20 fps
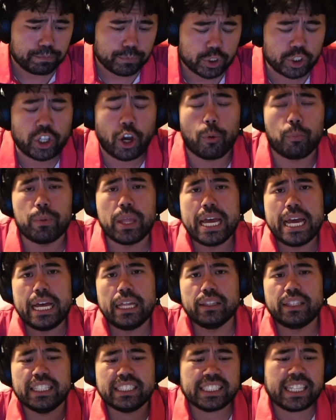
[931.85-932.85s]
So
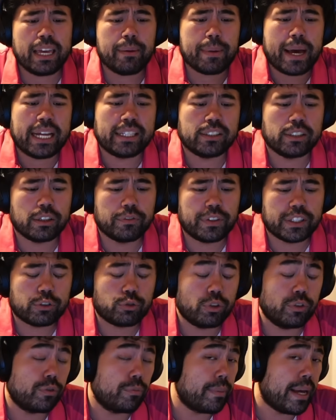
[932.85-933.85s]
this game ends in a
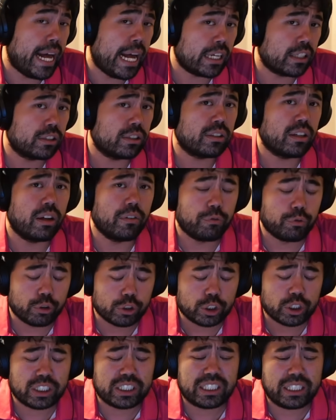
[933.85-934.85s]
victory for Magnus.
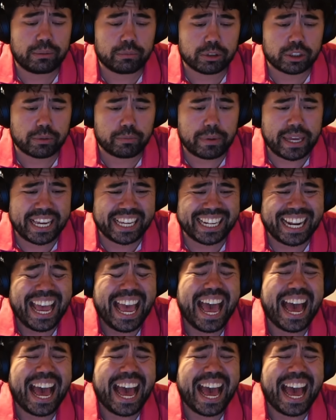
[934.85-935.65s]
Unfortunately, his team doesn't make it.